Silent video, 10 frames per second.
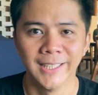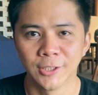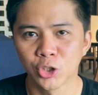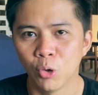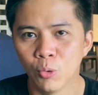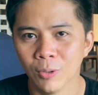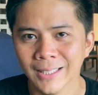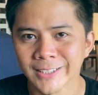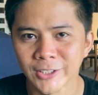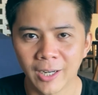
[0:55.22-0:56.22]
so
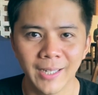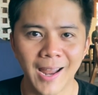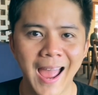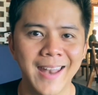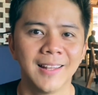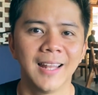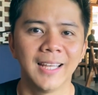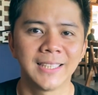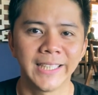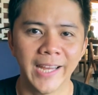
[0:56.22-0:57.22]
let's start
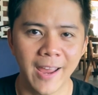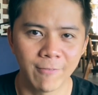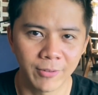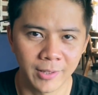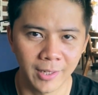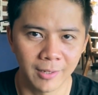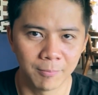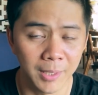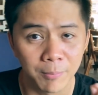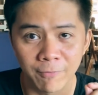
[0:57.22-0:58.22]
analyzing everything.
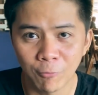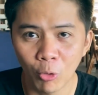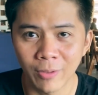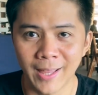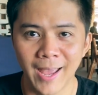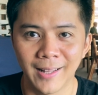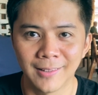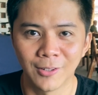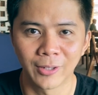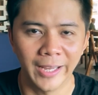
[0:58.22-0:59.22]
But before that,
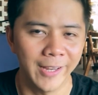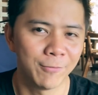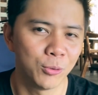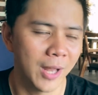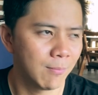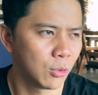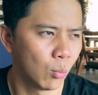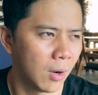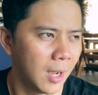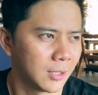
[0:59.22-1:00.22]
okay, if you never
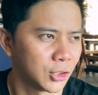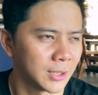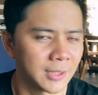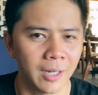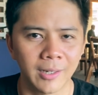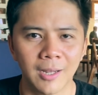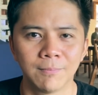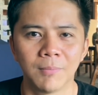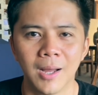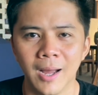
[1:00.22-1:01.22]
watch startup
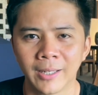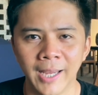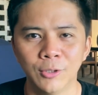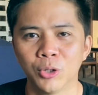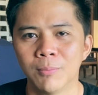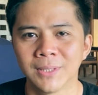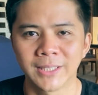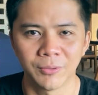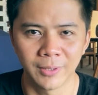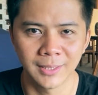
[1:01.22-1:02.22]
K-drama
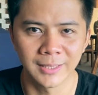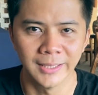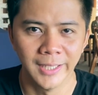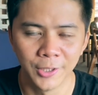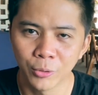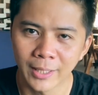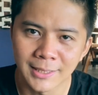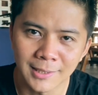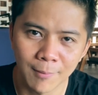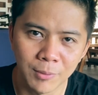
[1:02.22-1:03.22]
series, you can
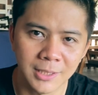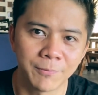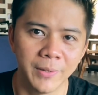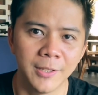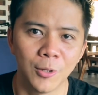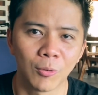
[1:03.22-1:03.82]
stop this video